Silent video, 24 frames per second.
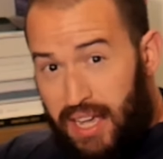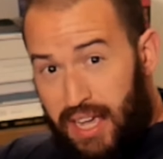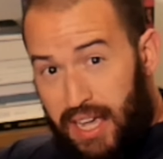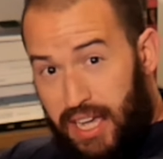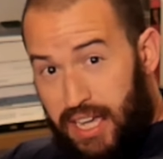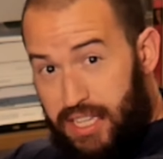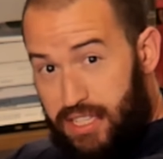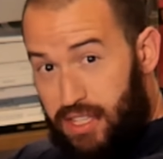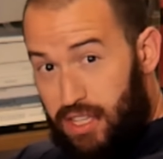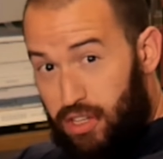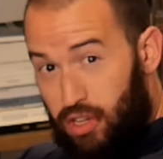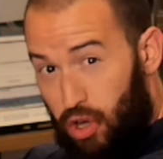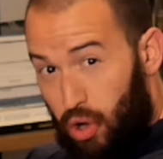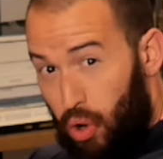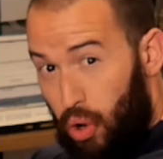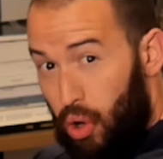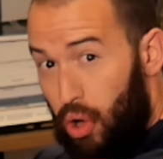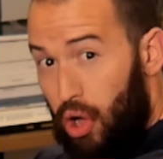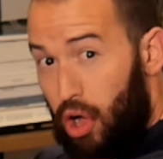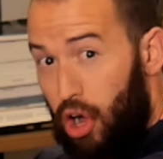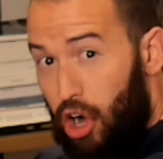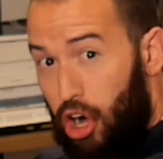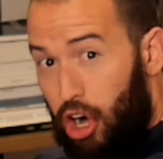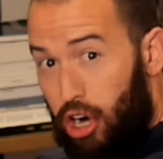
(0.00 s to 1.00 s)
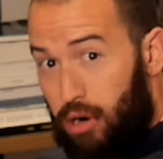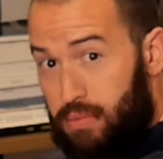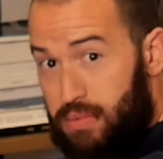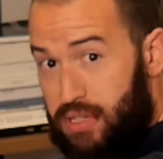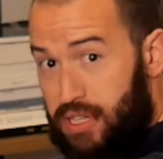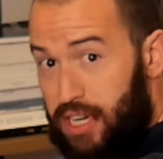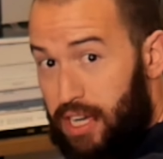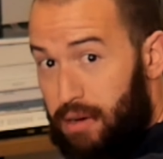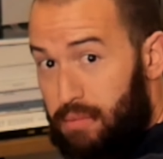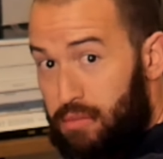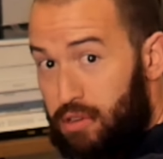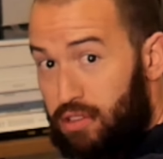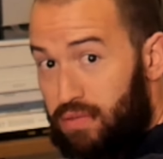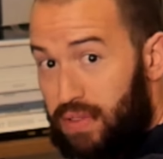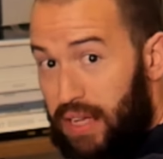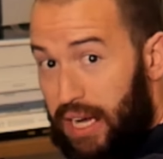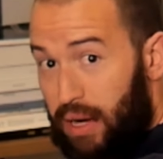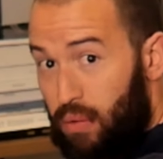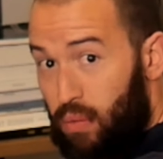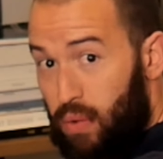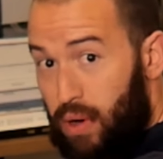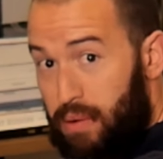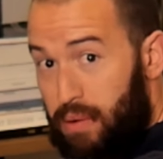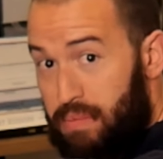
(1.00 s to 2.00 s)
is this whole arm is going to move
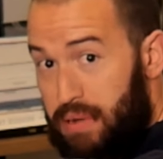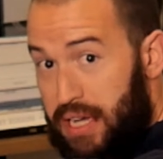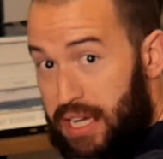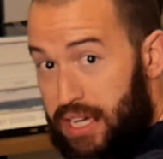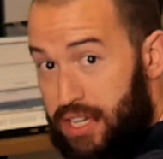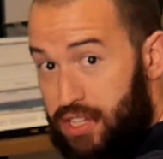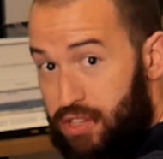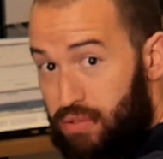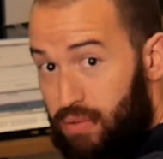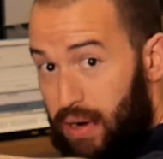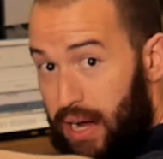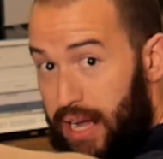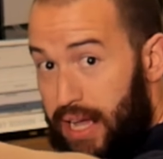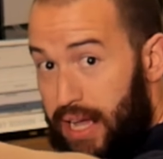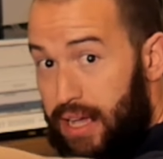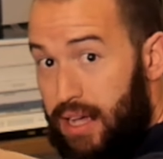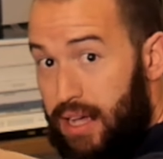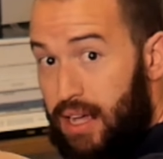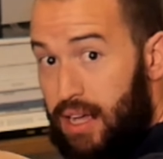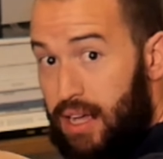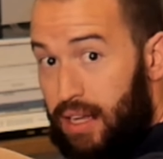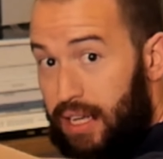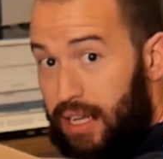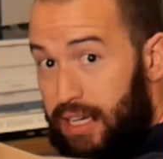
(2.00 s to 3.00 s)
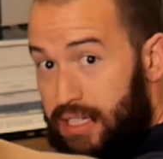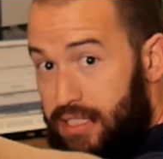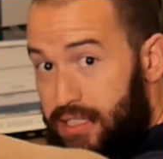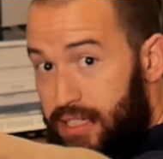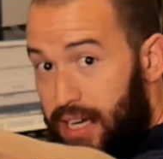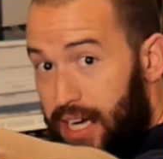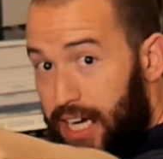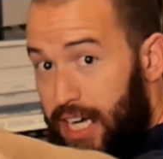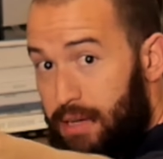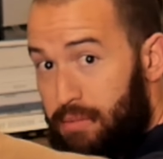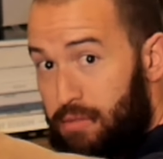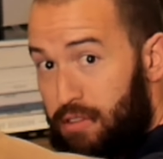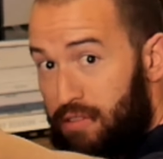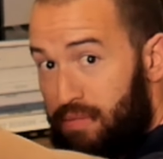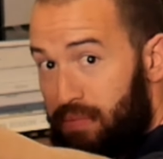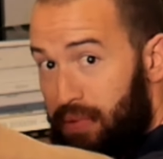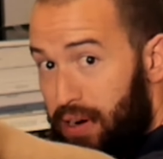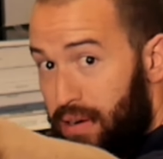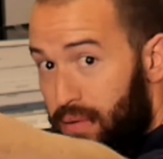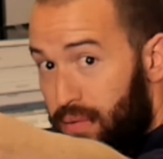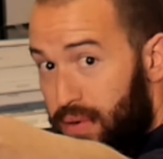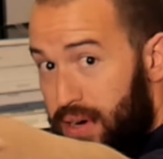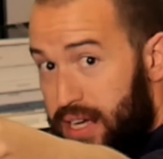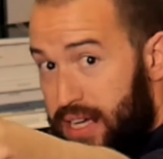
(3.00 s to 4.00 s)
like one piece, right? Like, see, I can move my
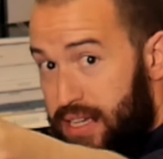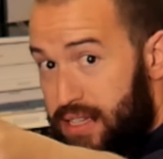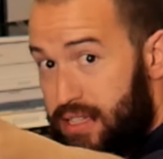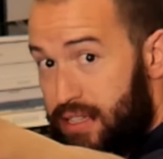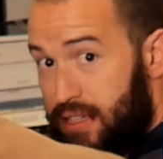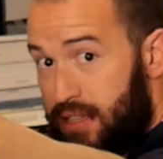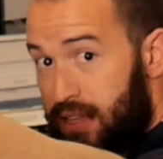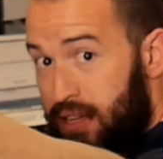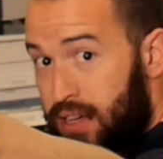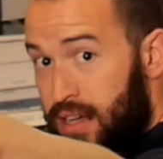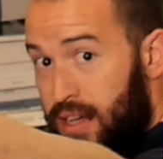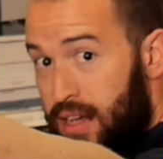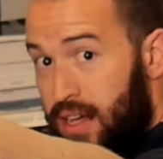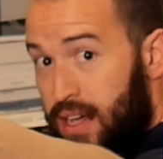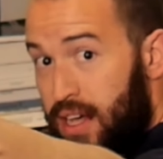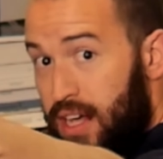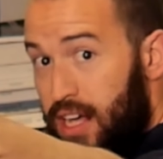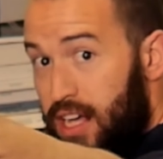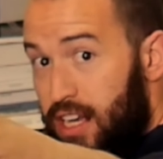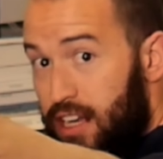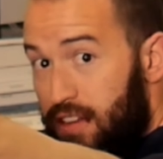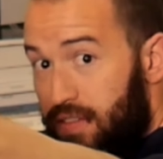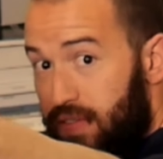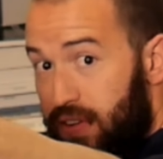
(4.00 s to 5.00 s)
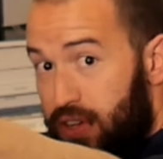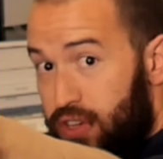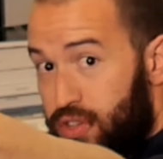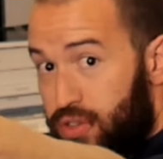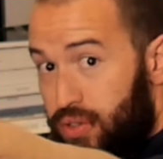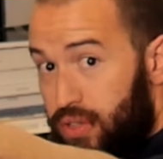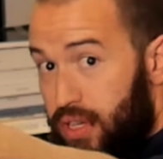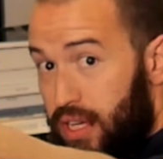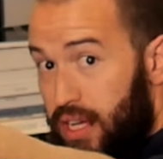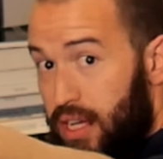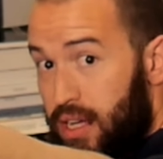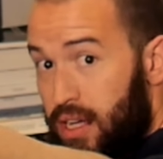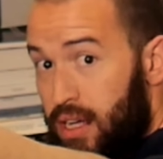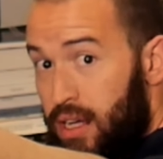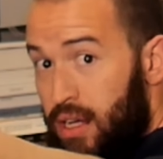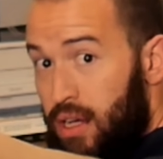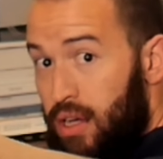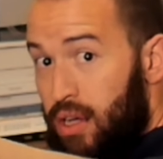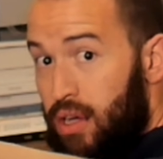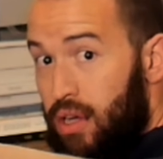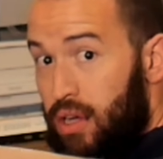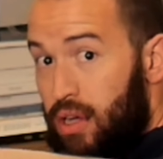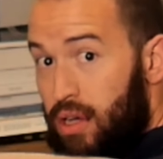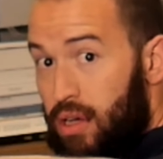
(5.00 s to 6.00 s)
wrist individually,
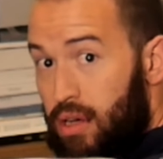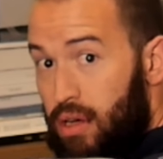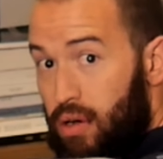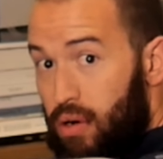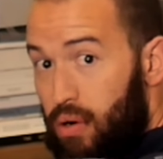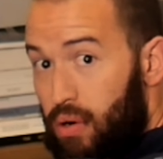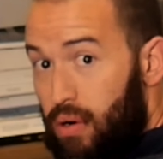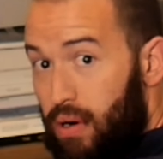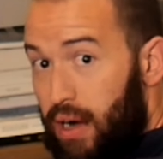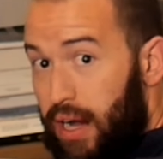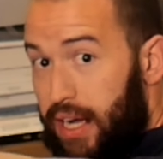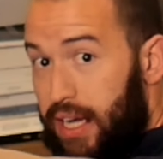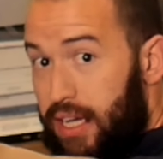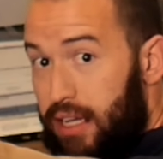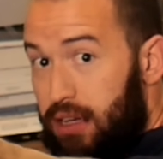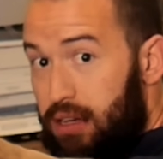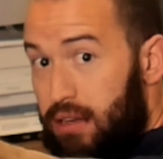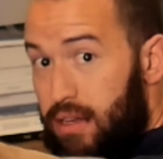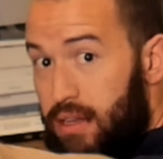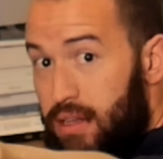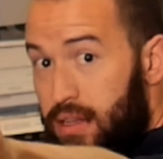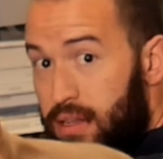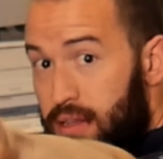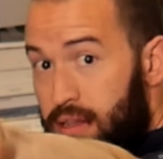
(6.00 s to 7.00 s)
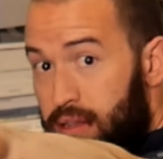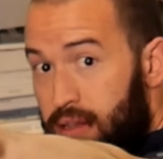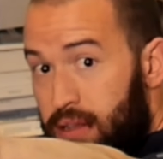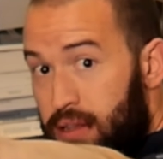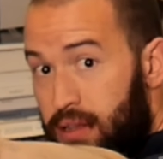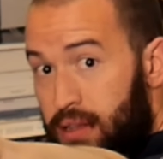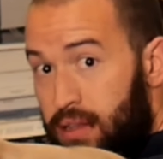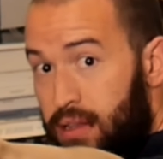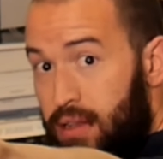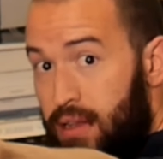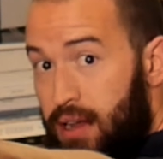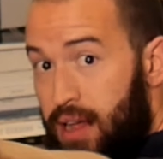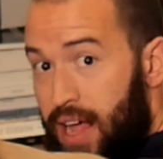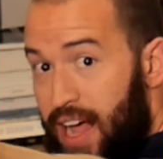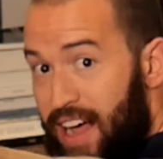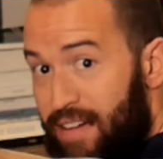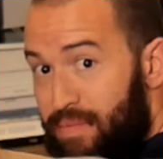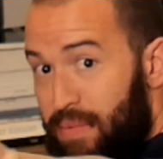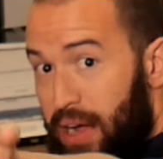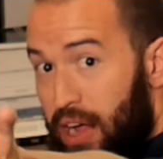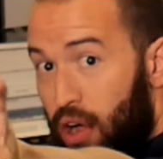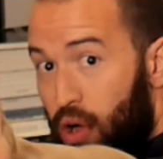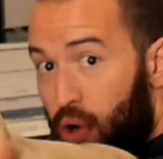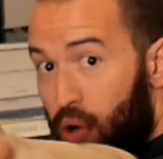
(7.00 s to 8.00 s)
or I can have
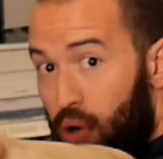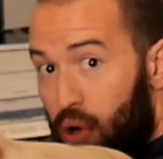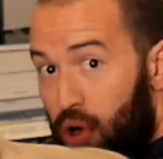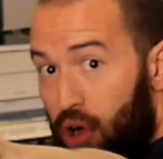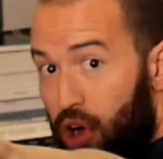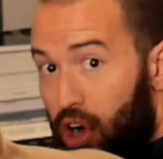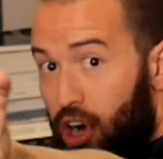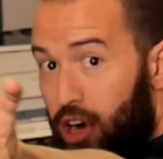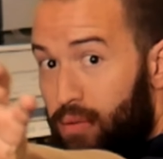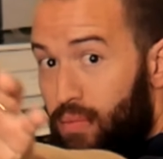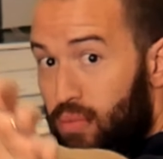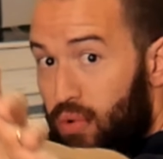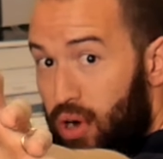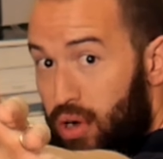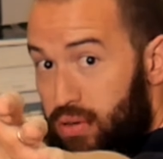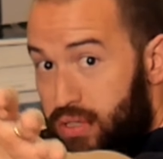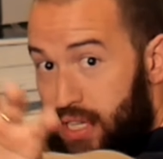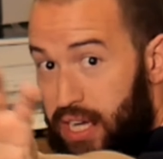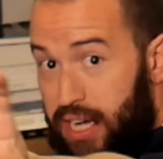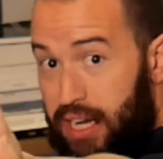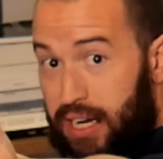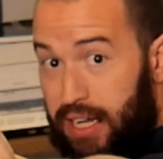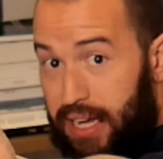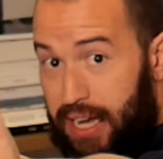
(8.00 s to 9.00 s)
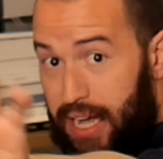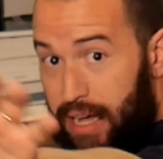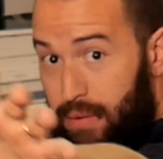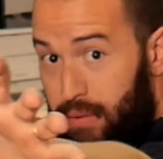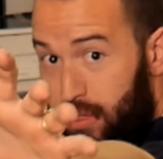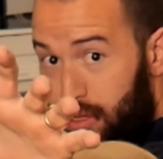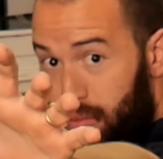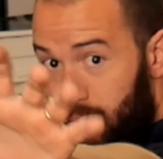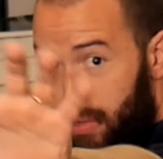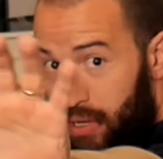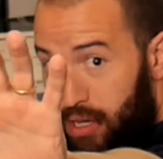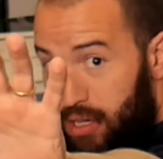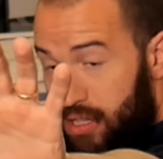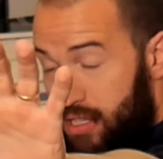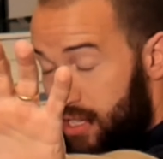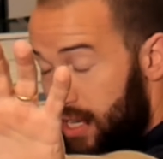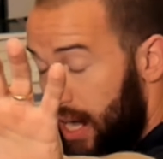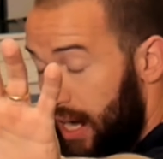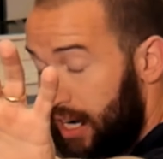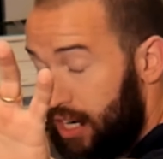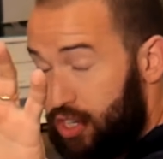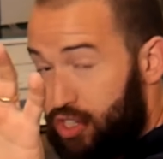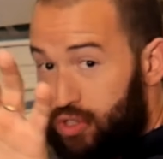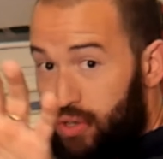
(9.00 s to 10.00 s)
my whole arm rotate again with the ball and
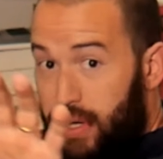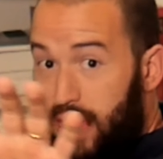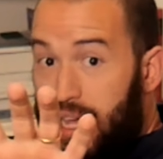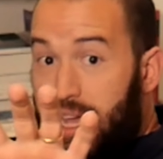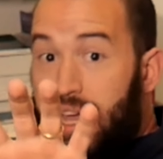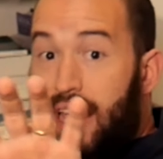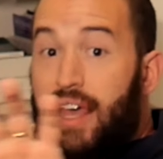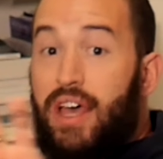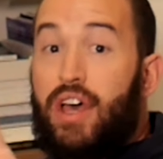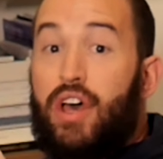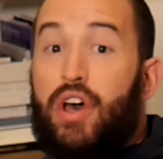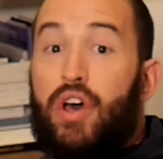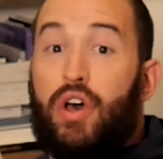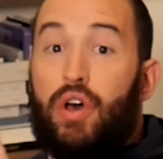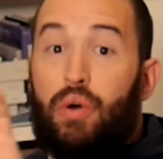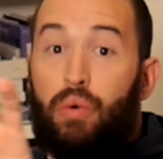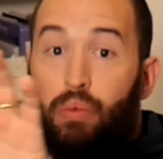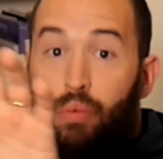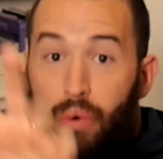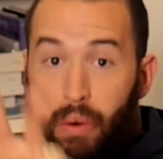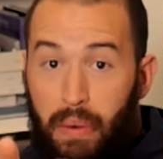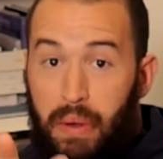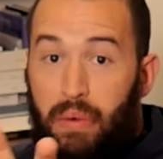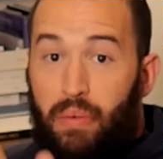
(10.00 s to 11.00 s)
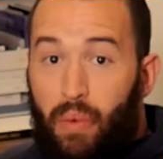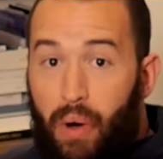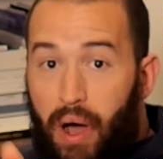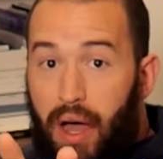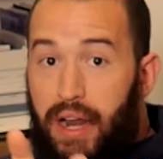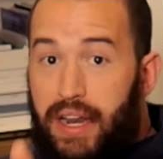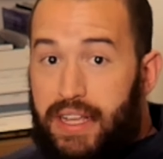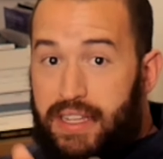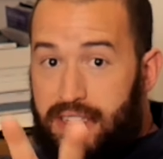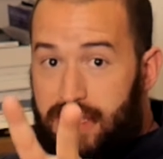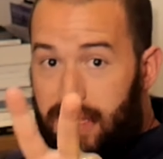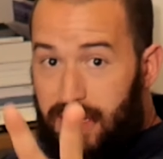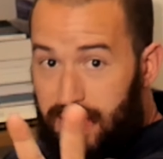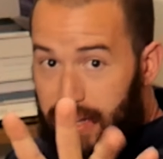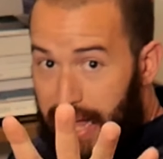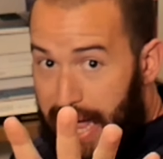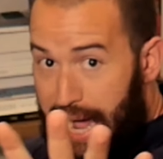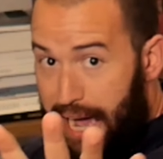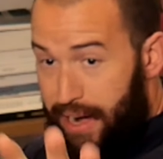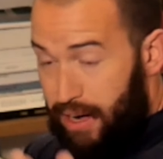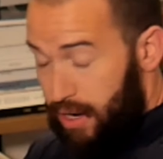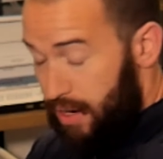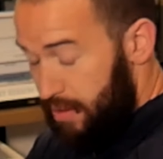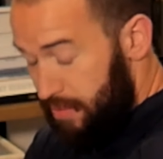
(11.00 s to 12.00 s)
socket joint. What we want is the
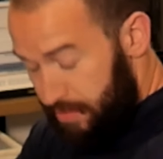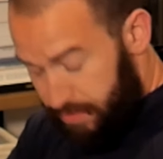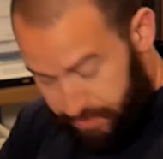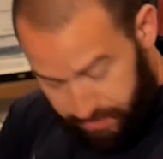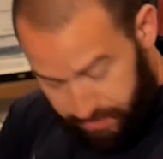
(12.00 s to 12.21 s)
latter.